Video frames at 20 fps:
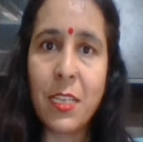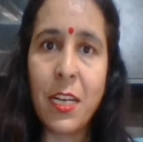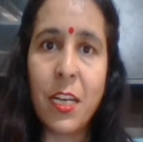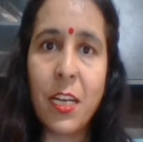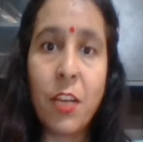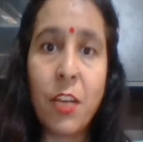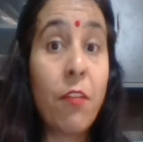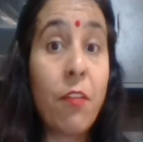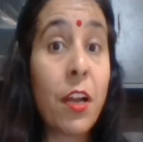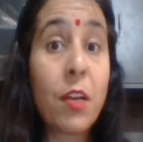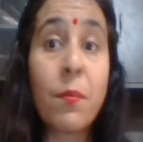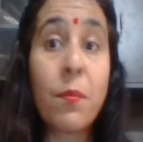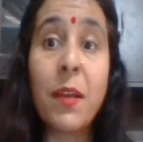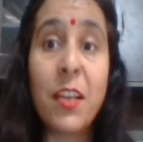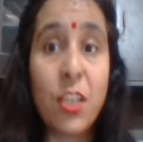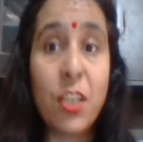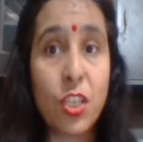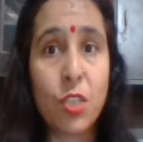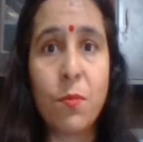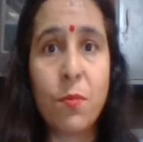and event
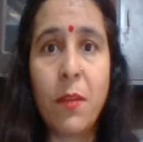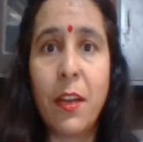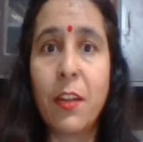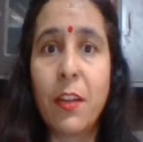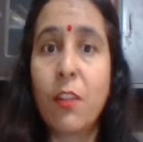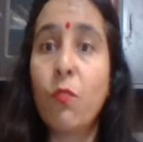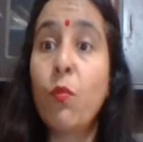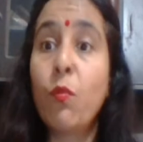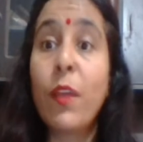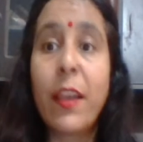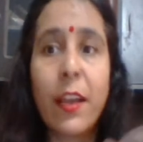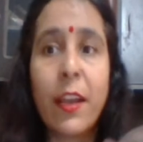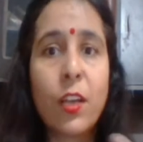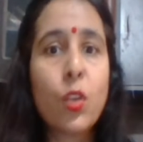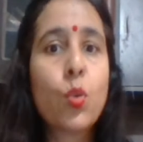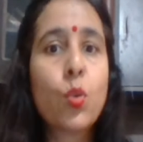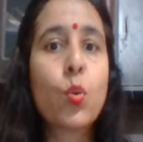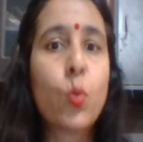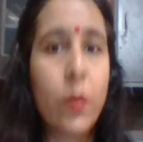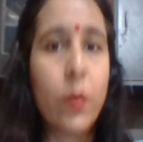management, we can
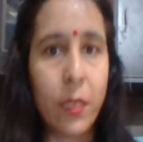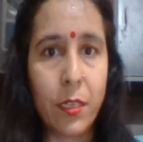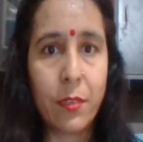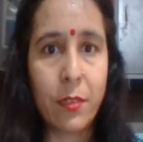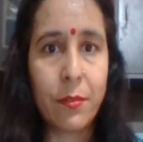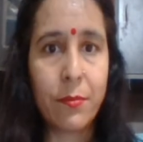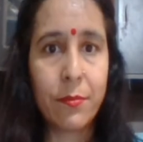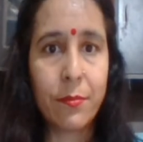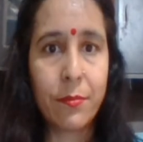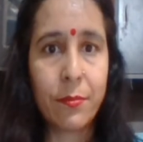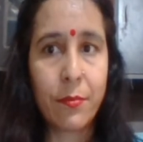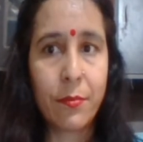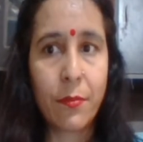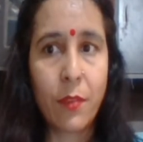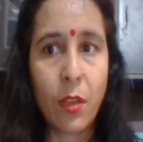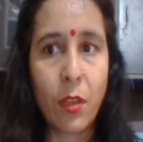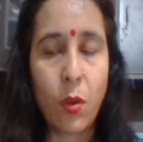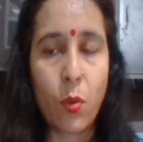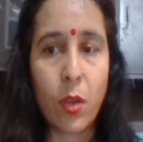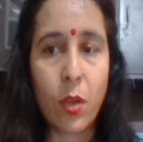do it,
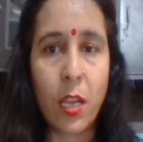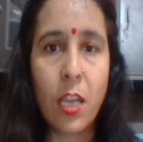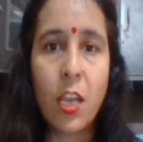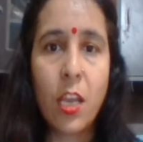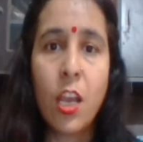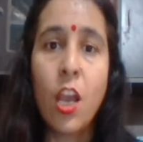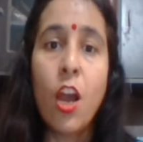okay.